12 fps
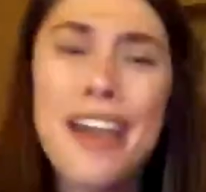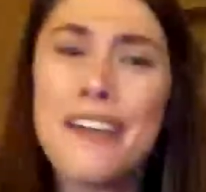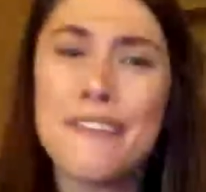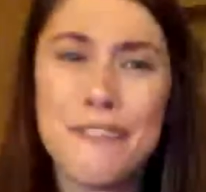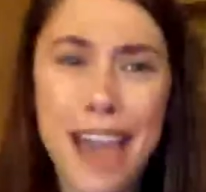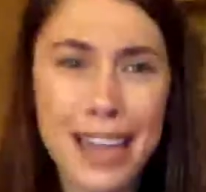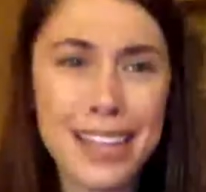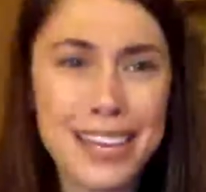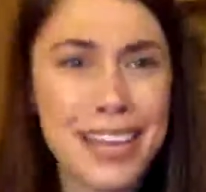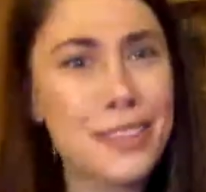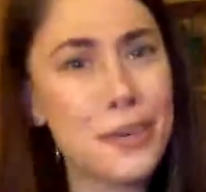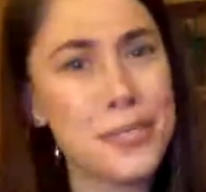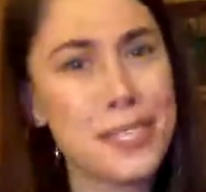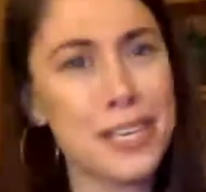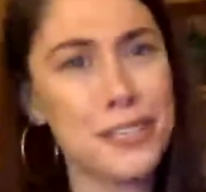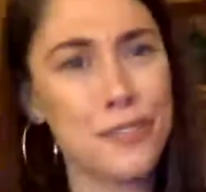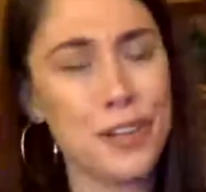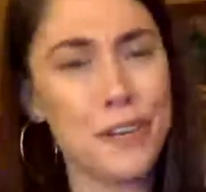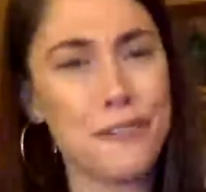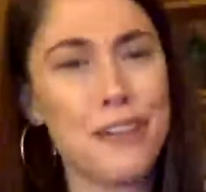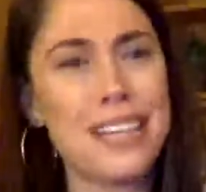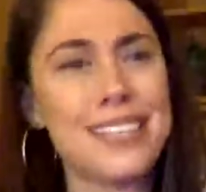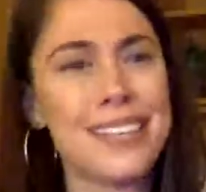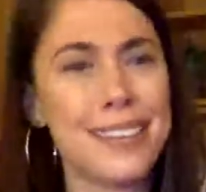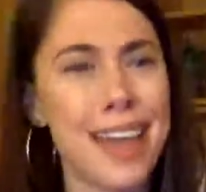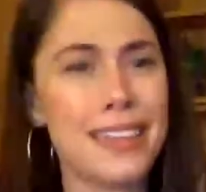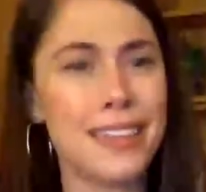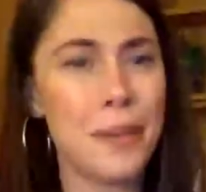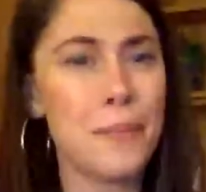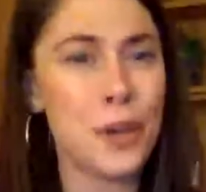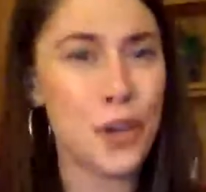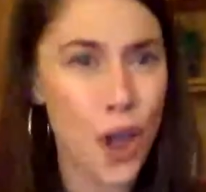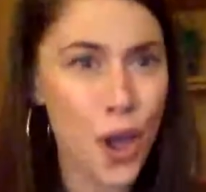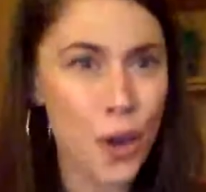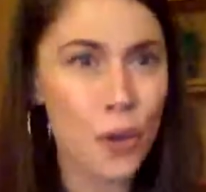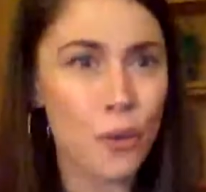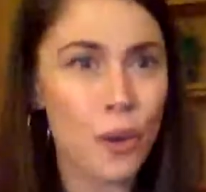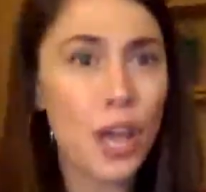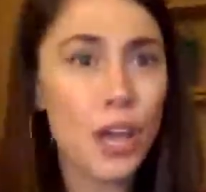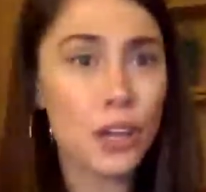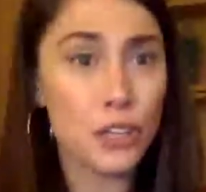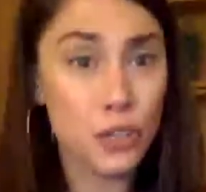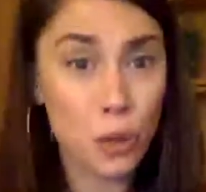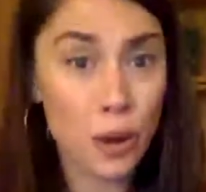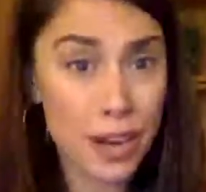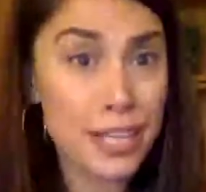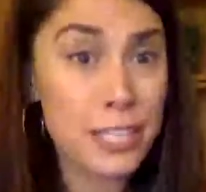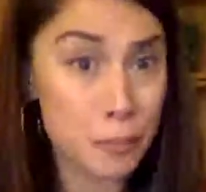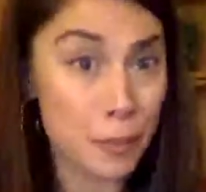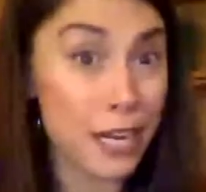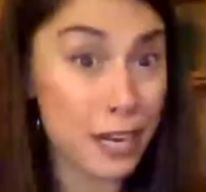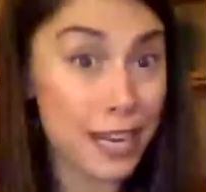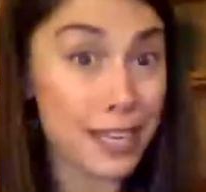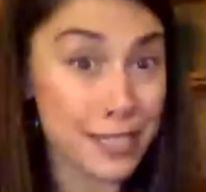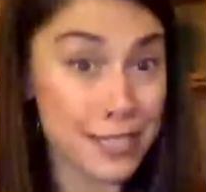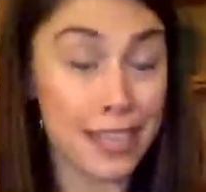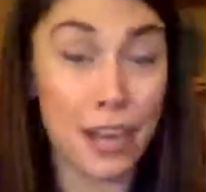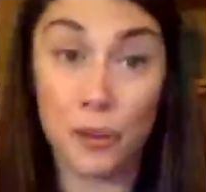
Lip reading: Validate those things for your friends and let them know your experience there